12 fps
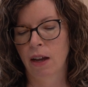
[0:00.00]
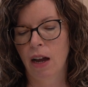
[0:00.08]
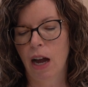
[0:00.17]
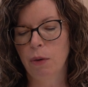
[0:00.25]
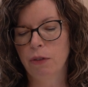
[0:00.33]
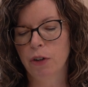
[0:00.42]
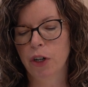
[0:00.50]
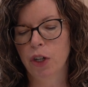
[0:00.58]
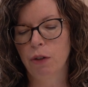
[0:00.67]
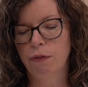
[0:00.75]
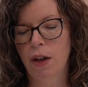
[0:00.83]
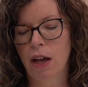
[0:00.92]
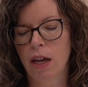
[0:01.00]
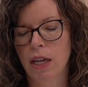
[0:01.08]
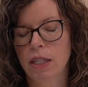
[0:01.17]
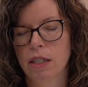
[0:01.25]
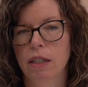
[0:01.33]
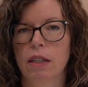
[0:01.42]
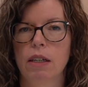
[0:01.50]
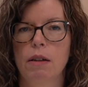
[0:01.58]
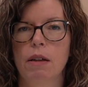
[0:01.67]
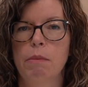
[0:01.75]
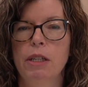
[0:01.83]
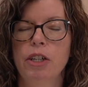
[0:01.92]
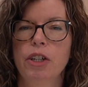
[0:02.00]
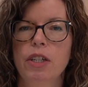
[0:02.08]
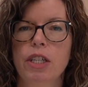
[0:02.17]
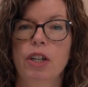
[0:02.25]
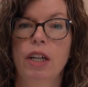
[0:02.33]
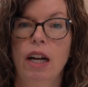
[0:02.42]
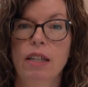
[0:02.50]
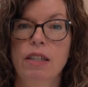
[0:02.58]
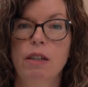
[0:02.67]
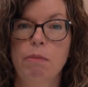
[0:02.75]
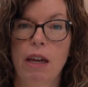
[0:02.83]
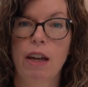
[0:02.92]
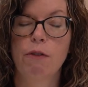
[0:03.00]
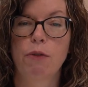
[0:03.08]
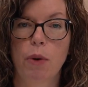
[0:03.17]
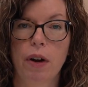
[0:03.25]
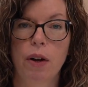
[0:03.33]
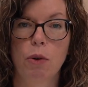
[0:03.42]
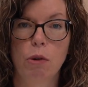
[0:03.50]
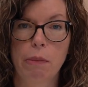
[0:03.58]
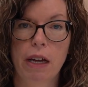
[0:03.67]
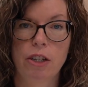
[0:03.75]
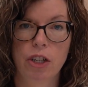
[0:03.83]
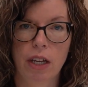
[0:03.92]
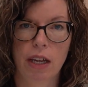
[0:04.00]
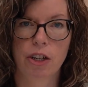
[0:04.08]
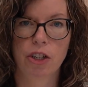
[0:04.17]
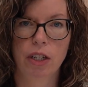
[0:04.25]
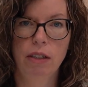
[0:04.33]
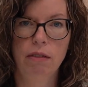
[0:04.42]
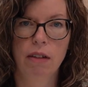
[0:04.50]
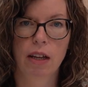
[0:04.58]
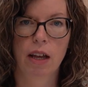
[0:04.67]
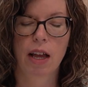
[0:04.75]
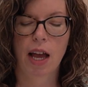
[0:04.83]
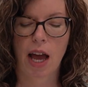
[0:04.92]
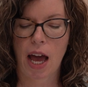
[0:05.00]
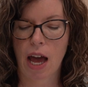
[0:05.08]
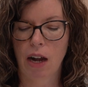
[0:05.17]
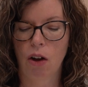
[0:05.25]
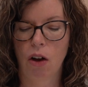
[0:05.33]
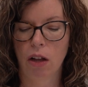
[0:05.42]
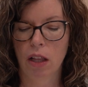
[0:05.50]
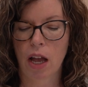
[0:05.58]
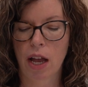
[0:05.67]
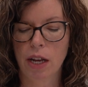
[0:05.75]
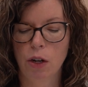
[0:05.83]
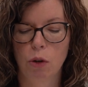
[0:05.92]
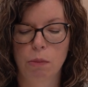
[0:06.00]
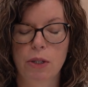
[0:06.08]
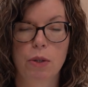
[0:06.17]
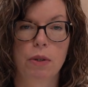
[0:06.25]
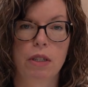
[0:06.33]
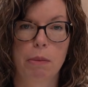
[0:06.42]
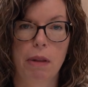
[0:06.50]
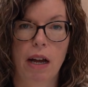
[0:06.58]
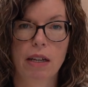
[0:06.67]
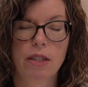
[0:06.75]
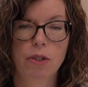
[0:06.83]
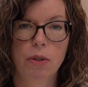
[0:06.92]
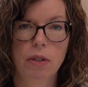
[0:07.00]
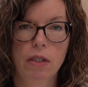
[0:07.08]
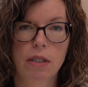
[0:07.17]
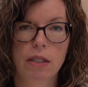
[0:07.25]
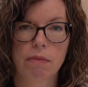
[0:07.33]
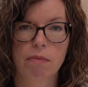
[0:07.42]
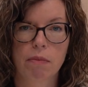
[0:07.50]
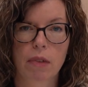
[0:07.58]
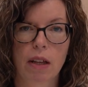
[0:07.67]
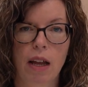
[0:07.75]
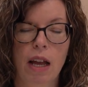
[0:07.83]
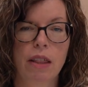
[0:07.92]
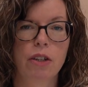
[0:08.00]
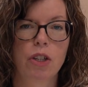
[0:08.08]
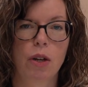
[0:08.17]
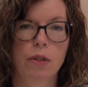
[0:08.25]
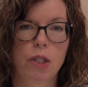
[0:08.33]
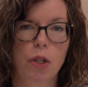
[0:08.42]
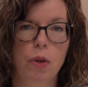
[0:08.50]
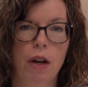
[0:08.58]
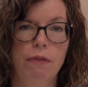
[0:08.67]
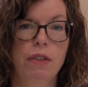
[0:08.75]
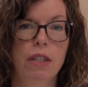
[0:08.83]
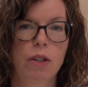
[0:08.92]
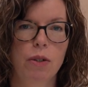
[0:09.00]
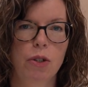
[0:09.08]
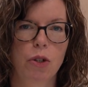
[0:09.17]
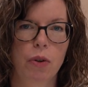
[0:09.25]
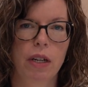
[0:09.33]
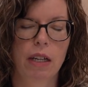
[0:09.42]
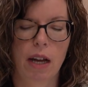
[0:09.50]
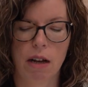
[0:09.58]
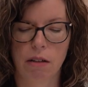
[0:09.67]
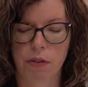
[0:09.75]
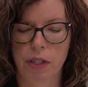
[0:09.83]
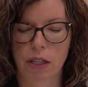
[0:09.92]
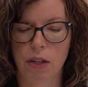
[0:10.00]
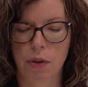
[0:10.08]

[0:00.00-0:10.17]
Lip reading: However, you'll find materials that are custom made for home education at online homeschool supply stores, and there's also a physical store in Calgary that you